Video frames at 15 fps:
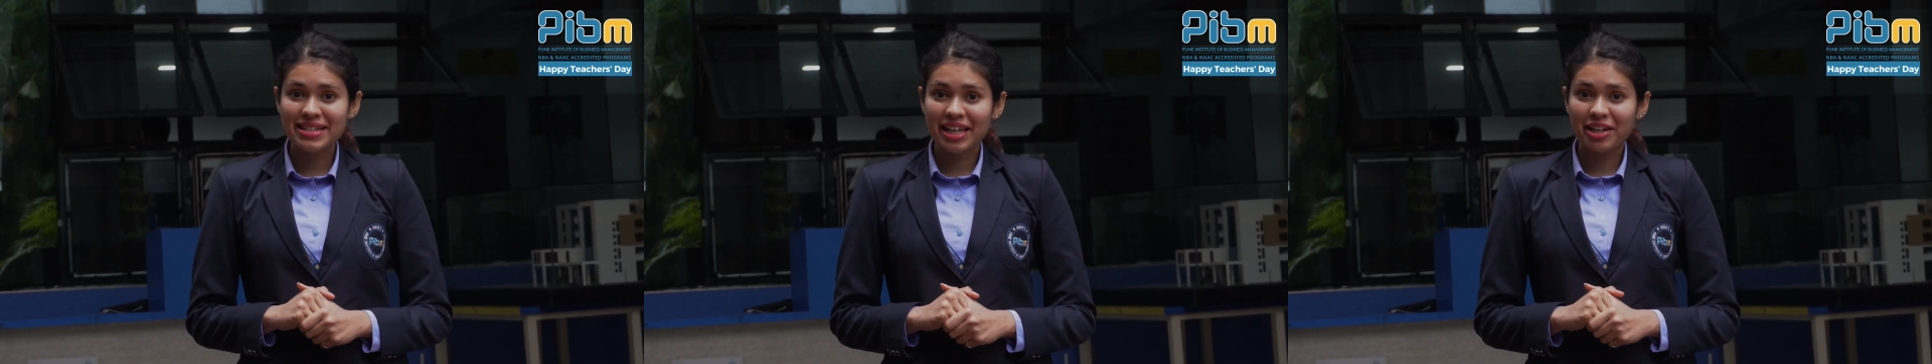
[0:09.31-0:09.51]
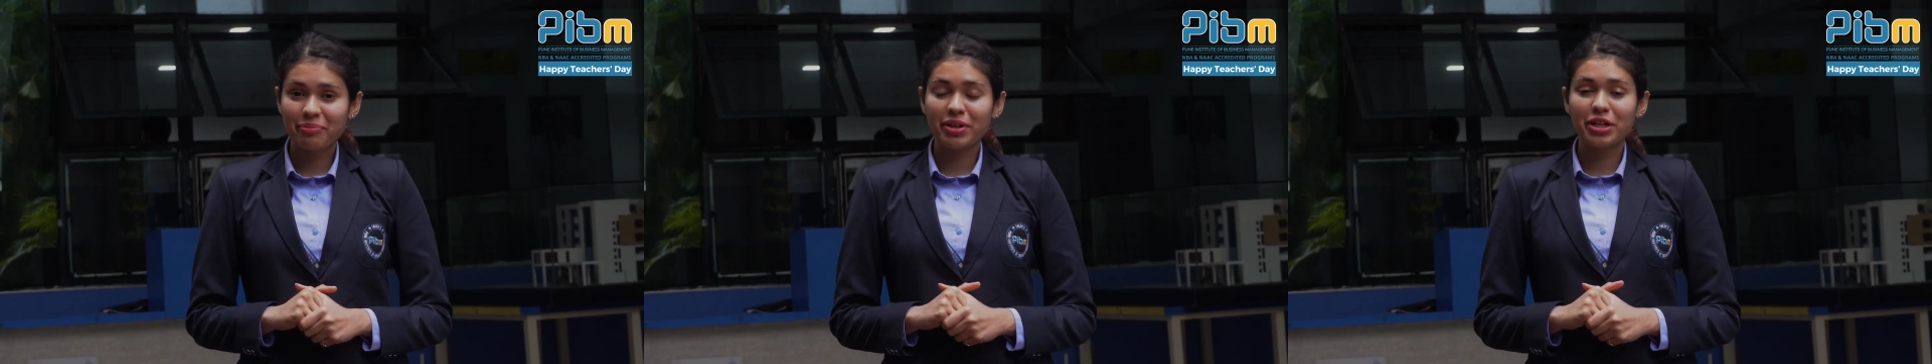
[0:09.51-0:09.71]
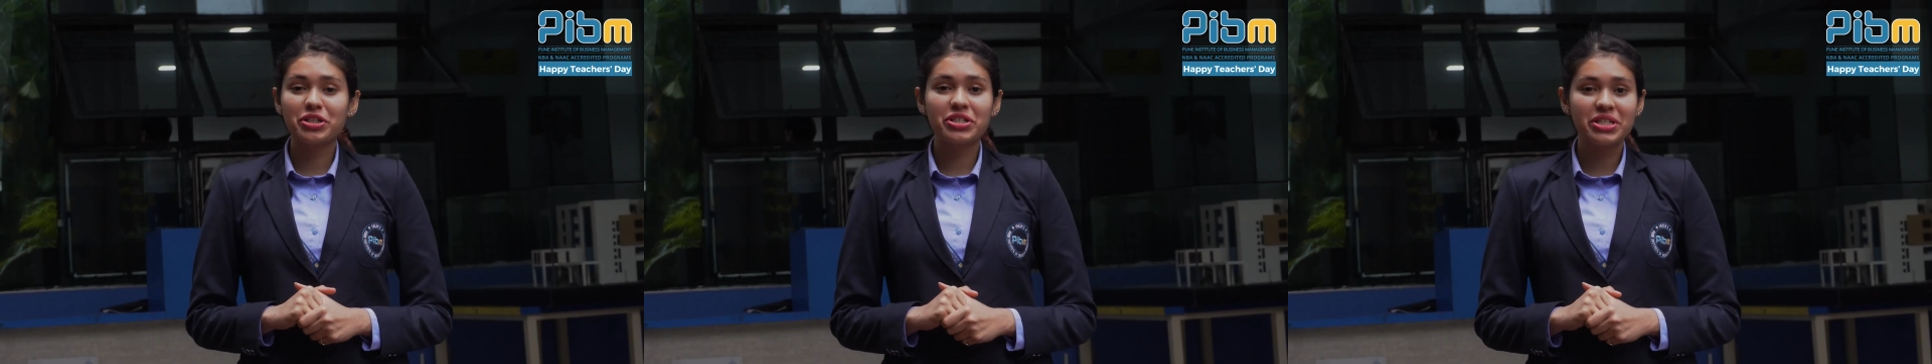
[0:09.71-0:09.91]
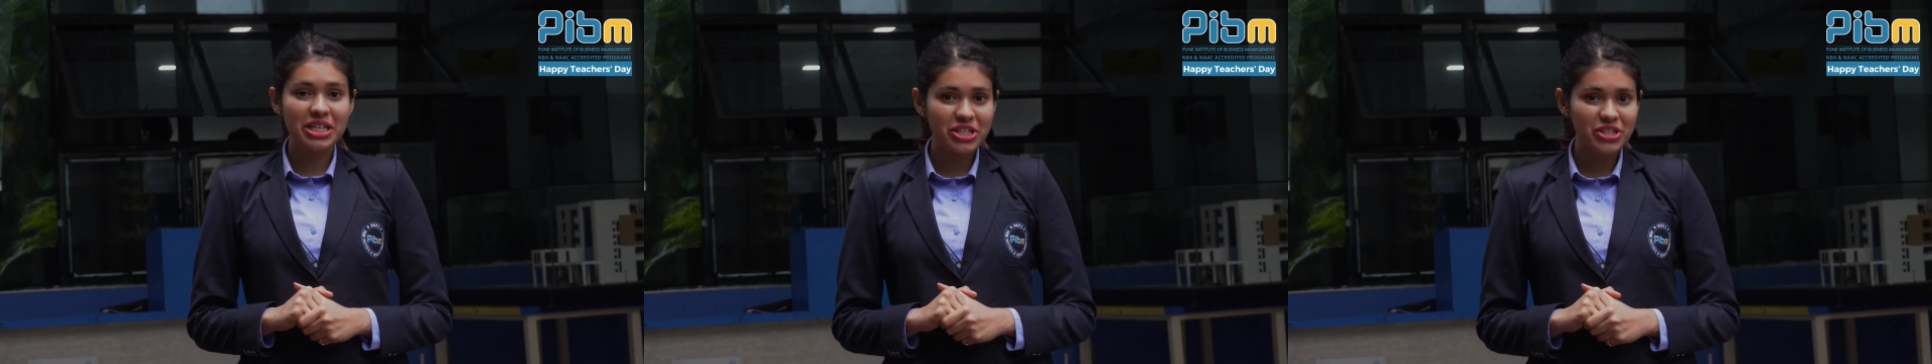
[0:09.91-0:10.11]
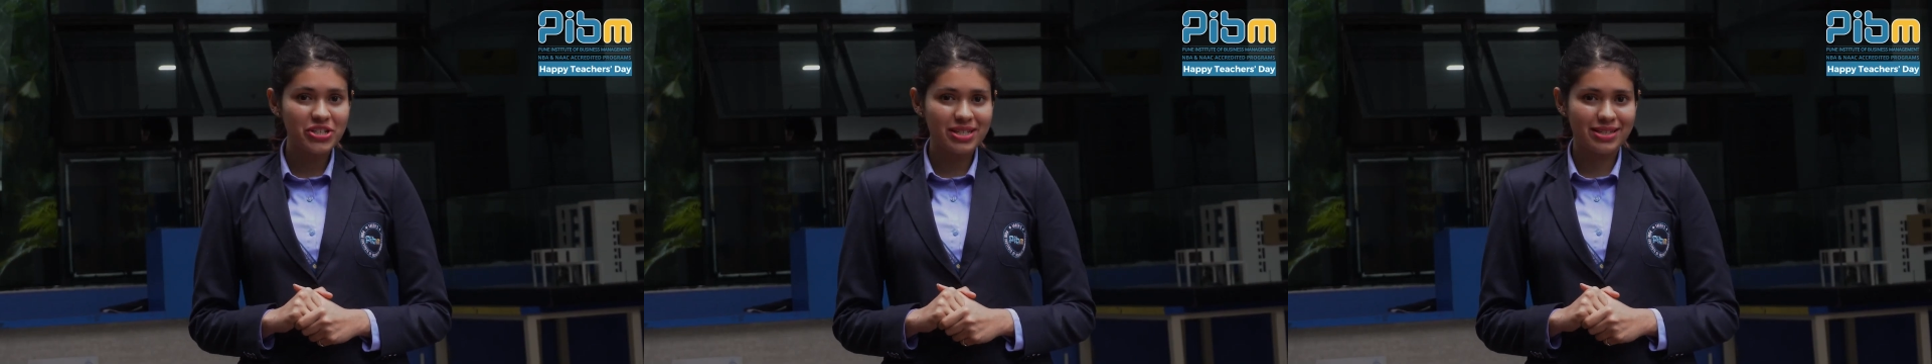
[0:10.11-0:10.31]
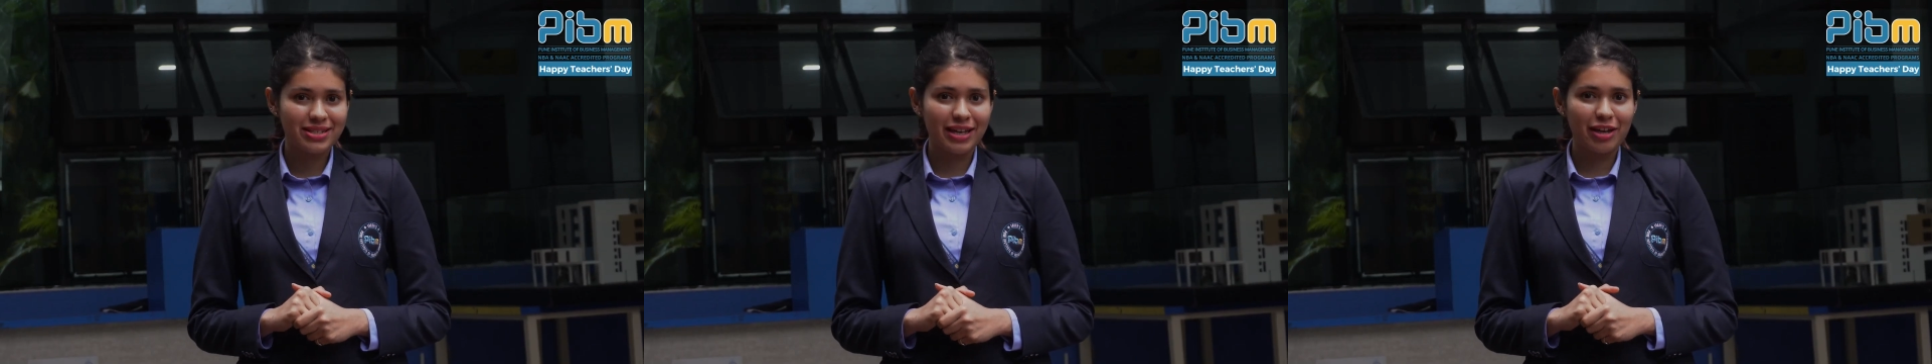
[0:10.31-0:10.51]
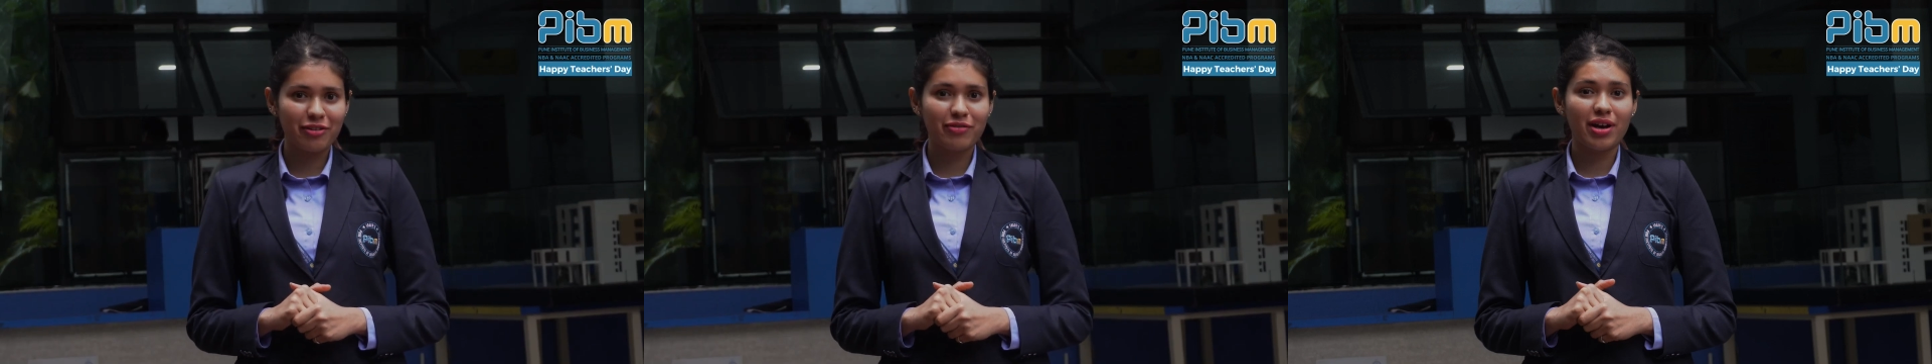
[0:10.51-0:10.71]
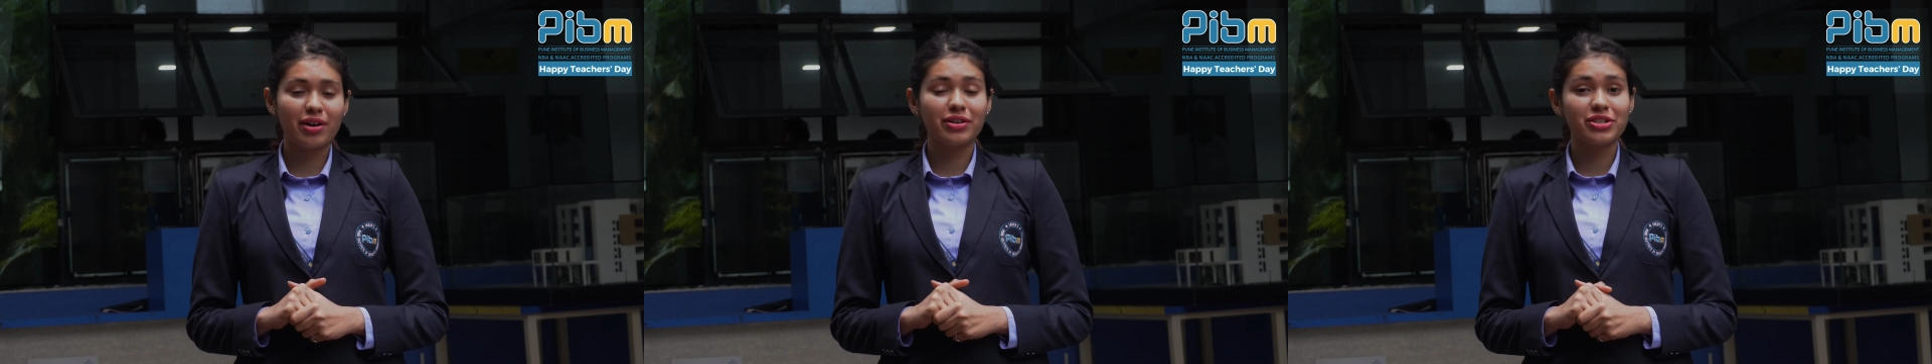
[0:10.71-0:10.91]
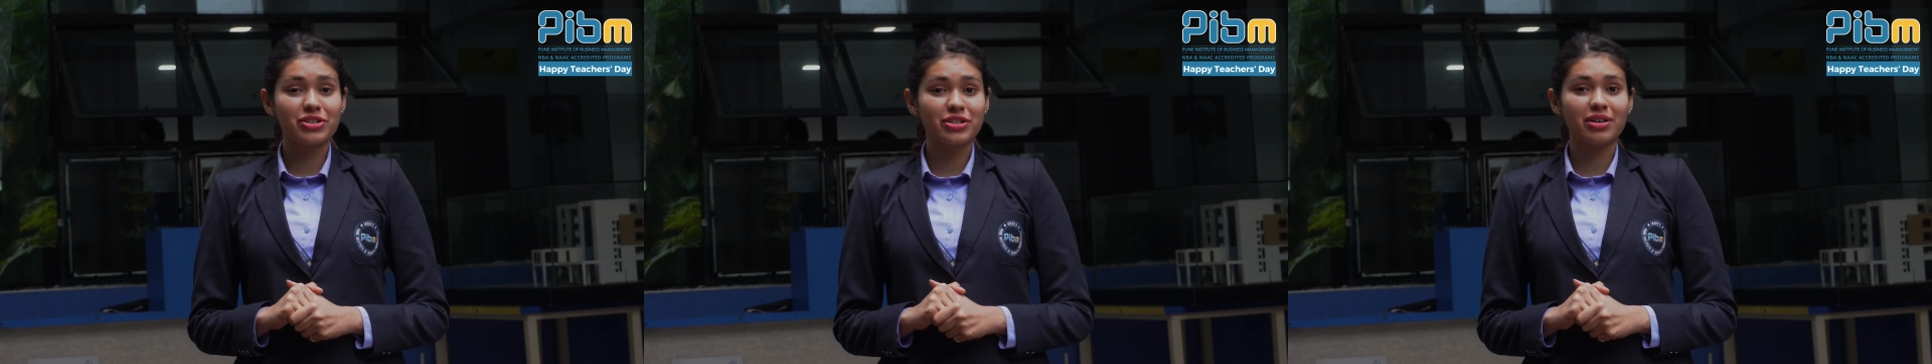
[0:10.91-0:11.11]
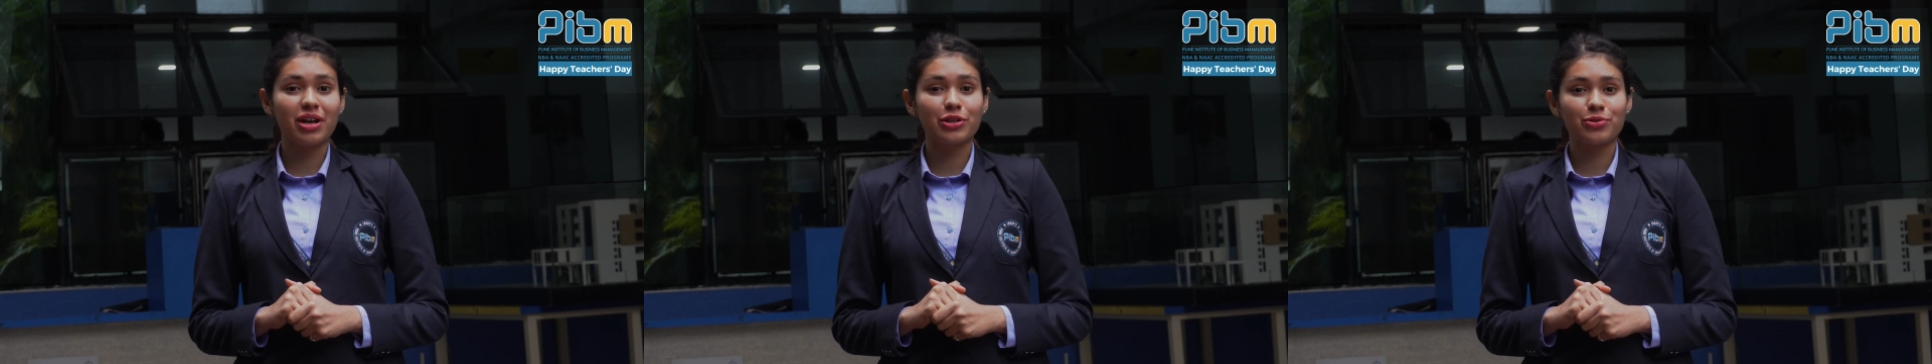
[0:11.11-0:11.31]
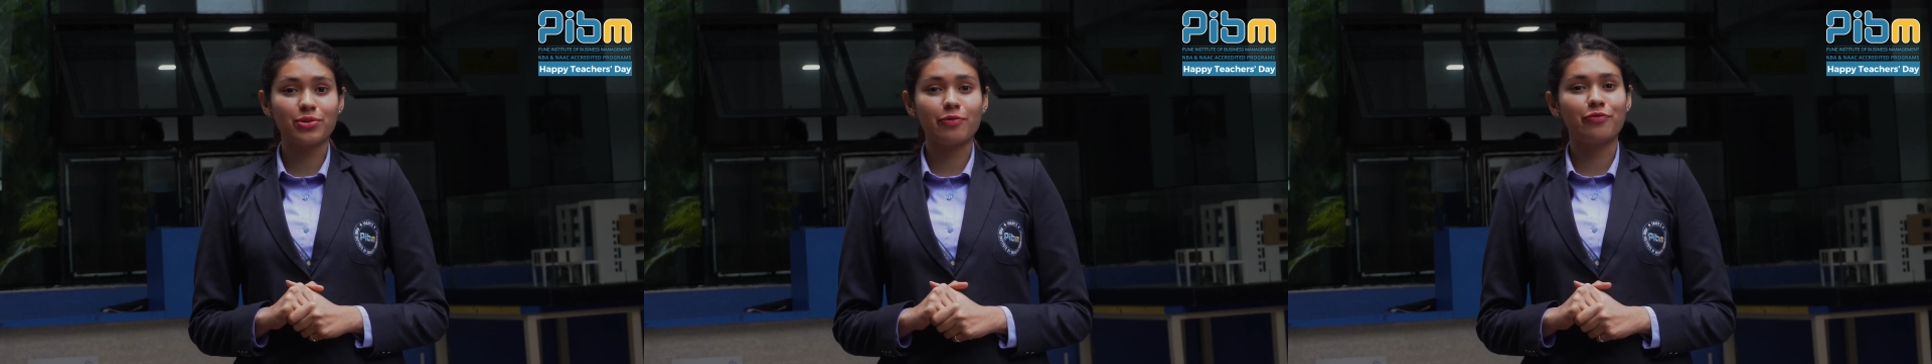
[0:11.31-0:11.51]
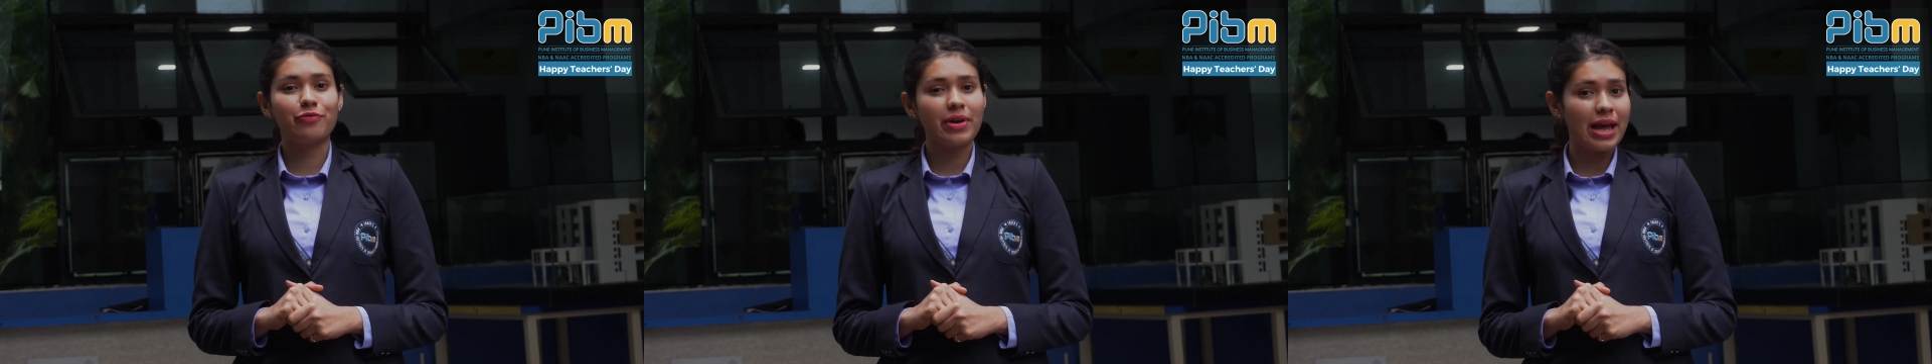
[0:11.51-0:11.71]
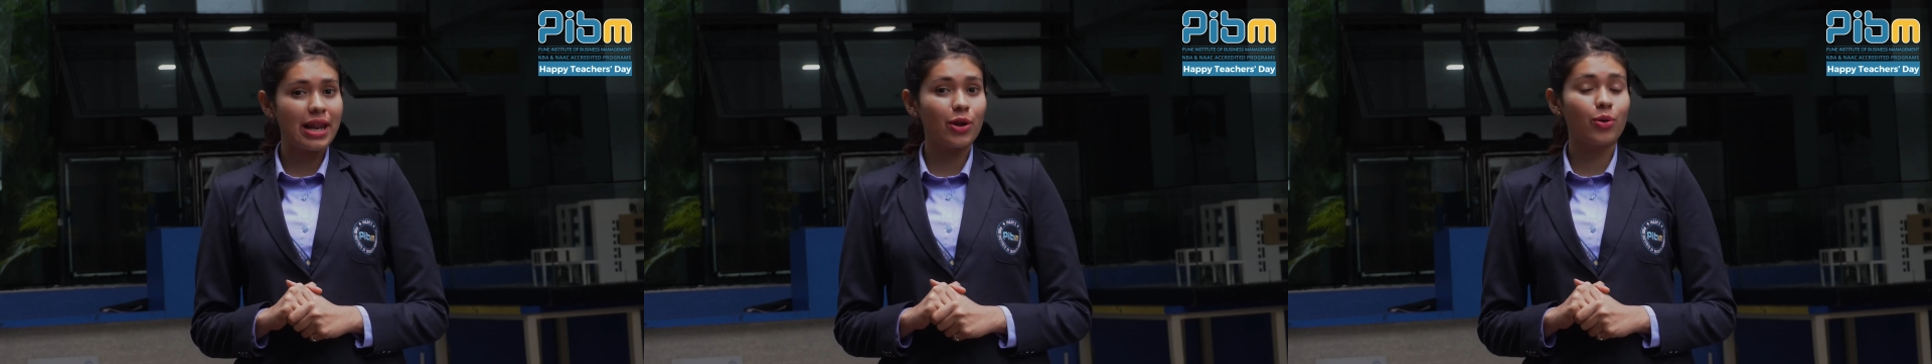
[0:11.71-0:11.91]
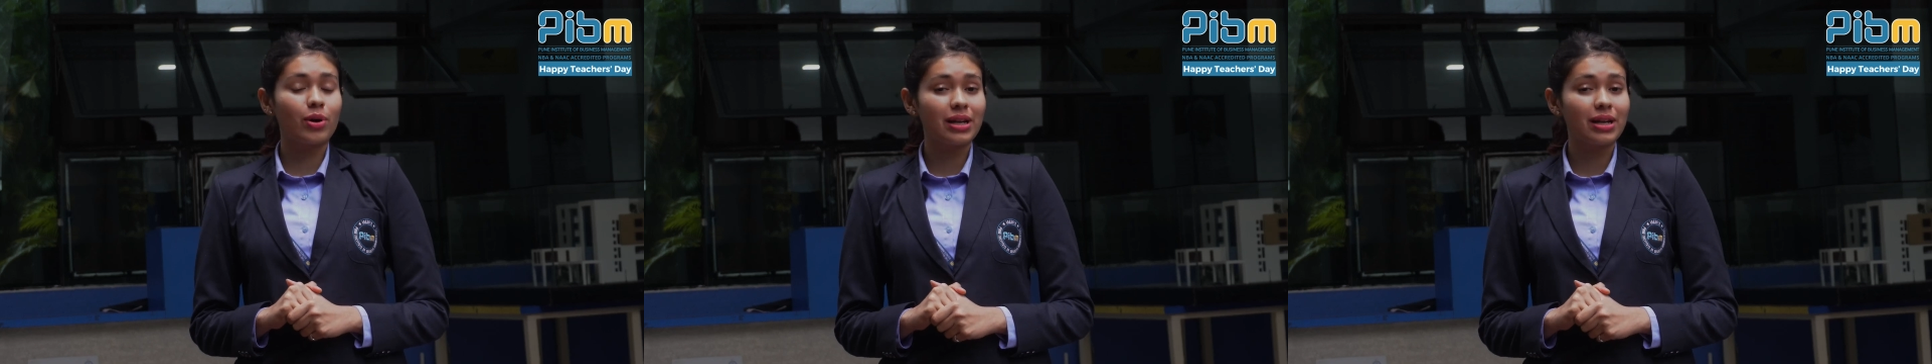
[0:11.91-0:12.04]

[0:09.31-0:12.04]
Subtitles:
celebrate Teacher's Day, we are reaching out to a fellow